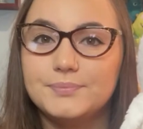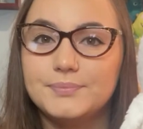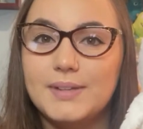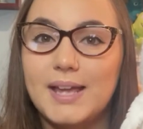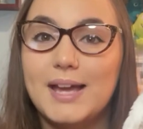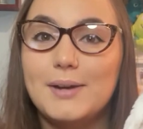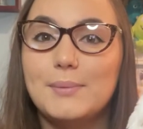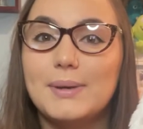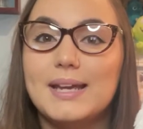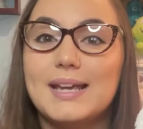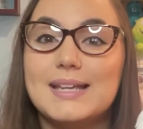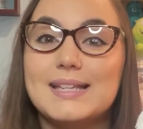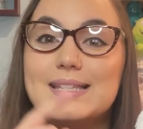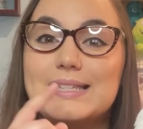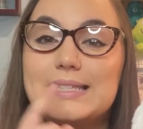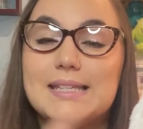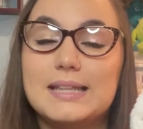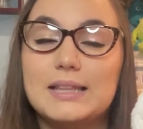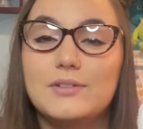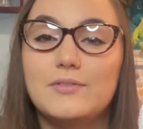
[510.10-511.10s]
Hedwig is
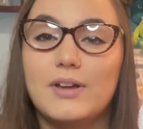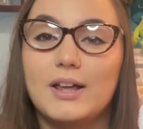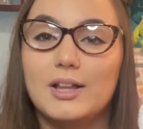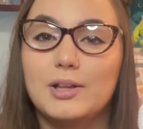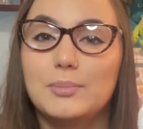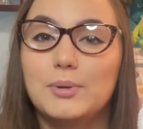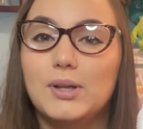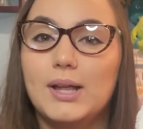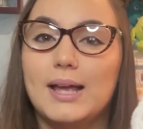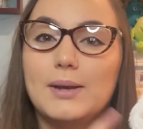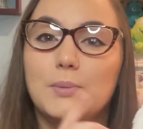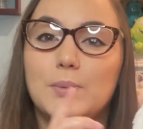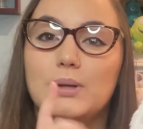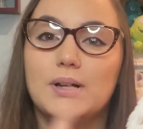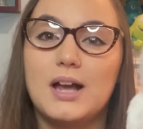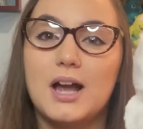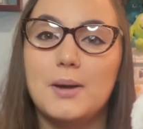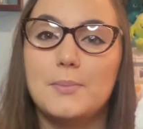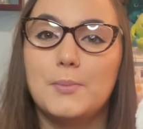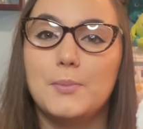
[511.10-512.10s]
still available and will
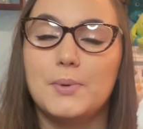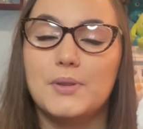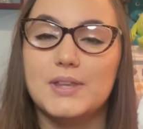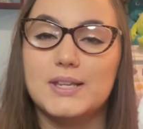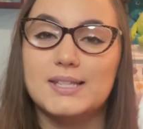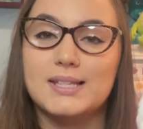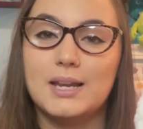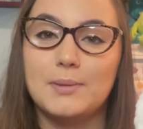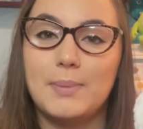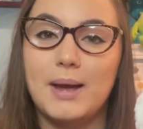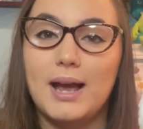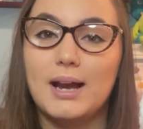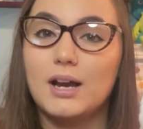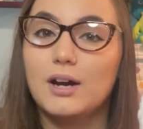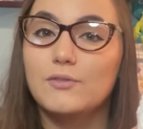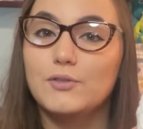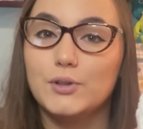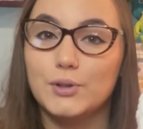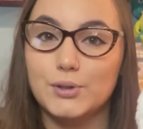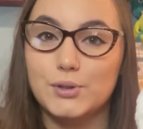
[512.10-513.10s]
come with a scent pack
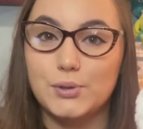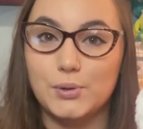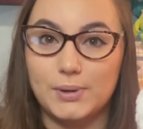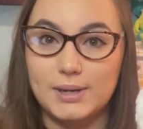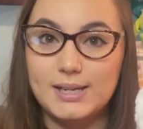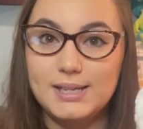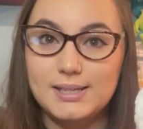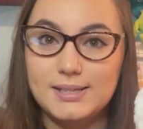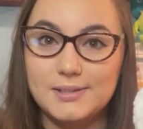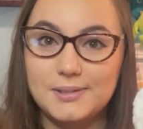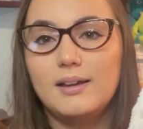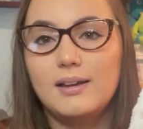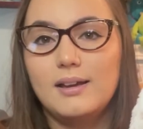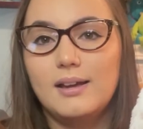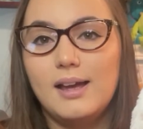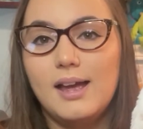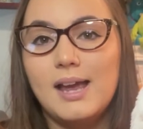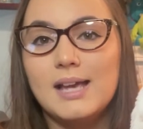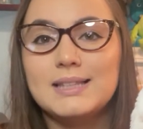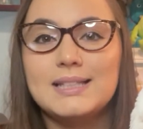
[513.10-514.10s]
of your choice,
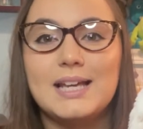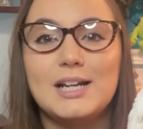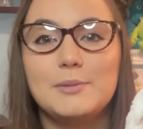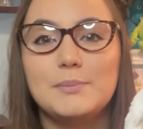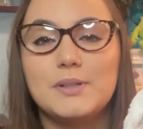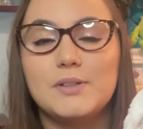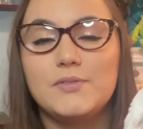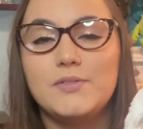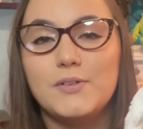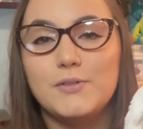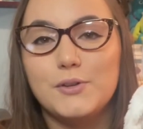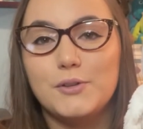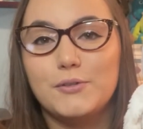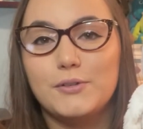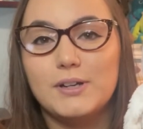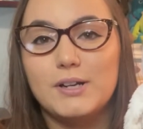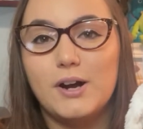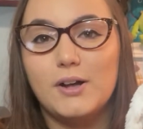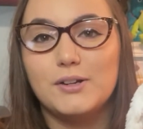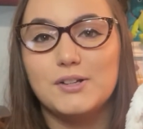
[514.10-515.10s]
and that'll be
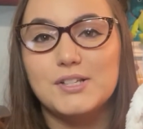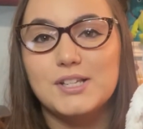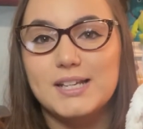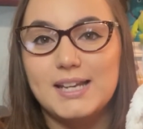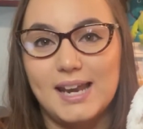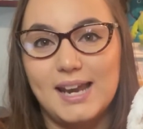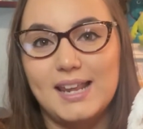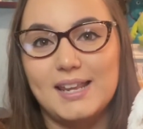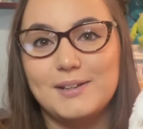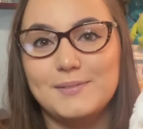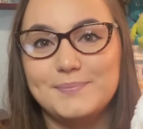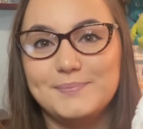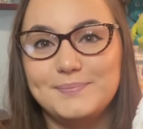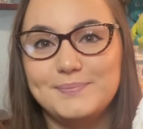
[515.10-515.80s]
$53 Canadian.